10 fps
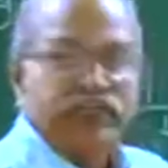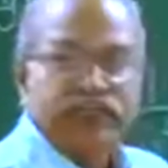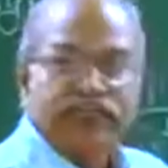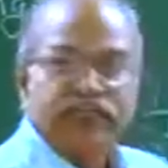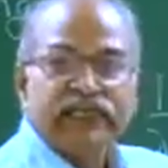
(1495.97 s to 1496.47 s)

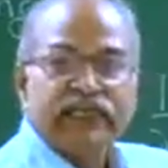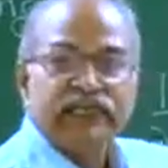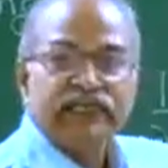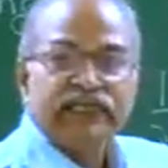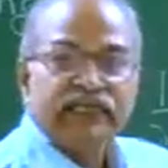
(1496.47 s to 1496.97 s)
again a
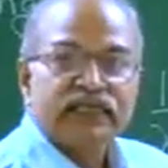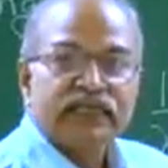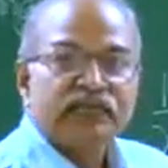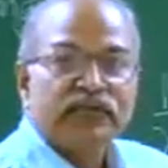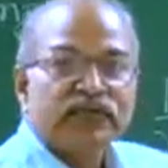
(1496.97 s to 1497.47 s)

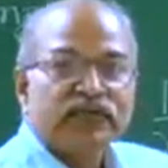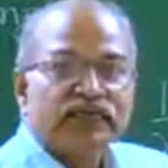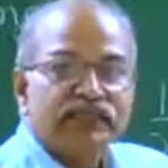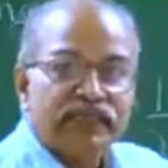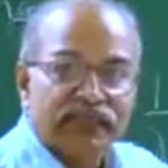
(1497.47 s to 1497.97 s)
linearly
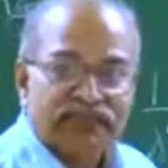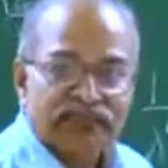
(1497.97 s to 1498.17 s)
polarized light.